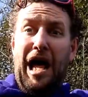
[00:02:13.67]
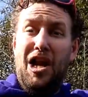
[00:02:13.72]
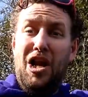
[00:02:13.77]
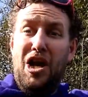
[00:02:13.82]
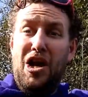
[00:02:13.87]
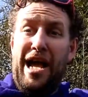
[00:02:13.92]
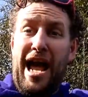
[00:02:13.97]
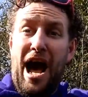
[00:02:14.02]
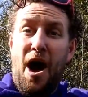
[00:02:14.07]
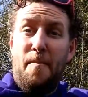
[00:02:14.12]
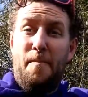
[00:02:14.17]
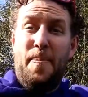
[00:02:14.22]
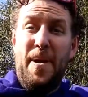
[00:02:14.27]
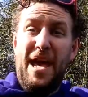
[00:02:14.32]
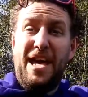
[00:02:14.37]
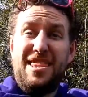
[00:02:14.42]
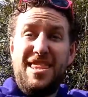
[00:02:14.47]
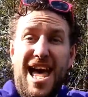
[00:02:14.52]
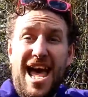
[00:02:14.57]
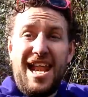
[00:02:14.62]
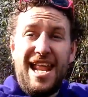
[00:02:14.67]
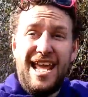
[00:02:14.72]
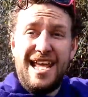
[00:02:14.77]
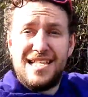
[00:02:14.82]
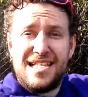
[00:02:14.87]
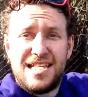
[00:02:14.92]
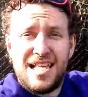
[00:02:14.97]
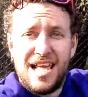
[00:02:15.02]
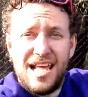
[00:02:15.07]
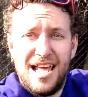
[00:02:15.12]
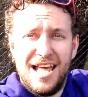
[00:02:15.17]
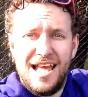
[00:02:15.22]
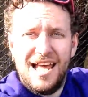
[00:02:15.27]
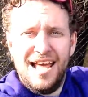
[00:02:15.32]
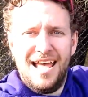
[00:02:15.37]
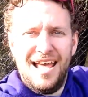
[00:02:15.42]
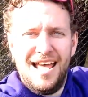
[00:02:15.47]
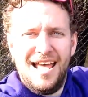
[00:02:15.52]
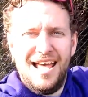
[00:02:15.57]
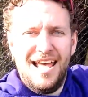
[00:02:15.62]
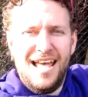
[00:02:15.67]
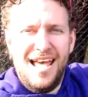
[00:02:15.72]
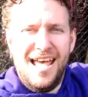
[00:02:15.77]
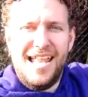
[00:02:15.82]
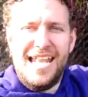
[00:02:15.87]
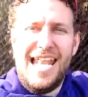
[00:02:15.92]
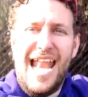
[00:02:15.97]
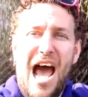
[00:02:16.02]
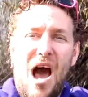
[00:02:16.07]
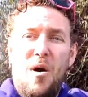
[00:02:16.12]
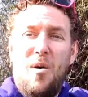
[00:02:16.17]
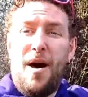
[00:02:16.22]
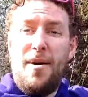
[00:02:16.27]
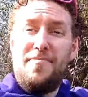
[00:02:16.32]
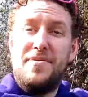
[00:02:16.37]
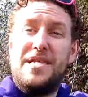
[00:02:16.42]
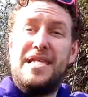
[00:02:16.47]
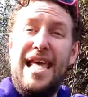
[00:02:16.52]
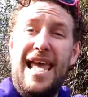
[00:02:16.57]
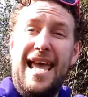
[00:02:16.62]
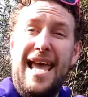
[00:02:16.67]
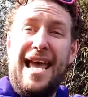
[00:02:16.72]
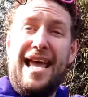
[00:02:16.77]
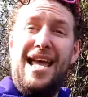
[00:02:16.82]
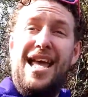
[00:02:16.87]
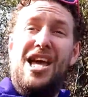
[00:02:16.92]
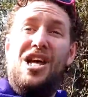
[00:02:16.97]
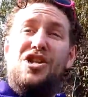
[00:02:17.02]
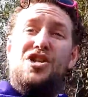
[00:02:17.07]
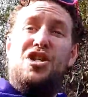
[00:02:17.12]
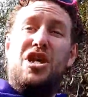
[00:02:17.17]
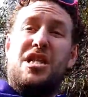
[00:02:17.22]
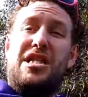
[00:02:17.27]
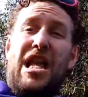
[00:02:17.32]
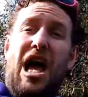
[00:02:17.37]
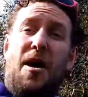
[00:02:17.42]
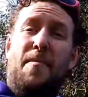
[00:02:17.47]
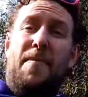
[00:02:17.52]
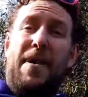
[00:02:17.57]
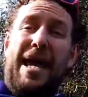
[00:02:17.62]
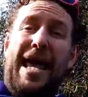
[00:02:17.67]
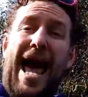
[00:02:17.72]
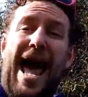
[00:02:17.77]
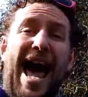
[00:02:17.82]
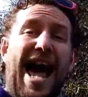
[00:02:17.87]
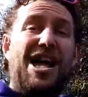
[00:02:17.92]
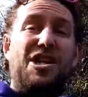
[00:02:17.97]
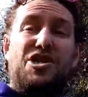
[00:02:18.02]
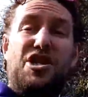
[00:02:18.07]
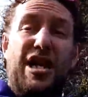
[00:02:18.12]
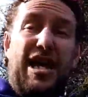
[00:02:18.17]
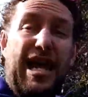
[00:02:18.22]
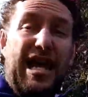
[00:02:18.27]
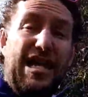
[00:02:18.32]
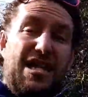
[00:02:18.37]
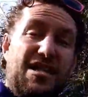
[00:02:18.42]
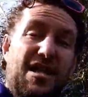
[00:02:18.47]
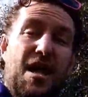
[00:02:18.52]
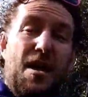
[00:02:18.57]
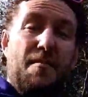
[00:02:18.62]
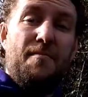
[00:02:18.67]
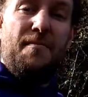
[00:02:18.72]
Look how big that is. Now I'm seeing just how big it actually is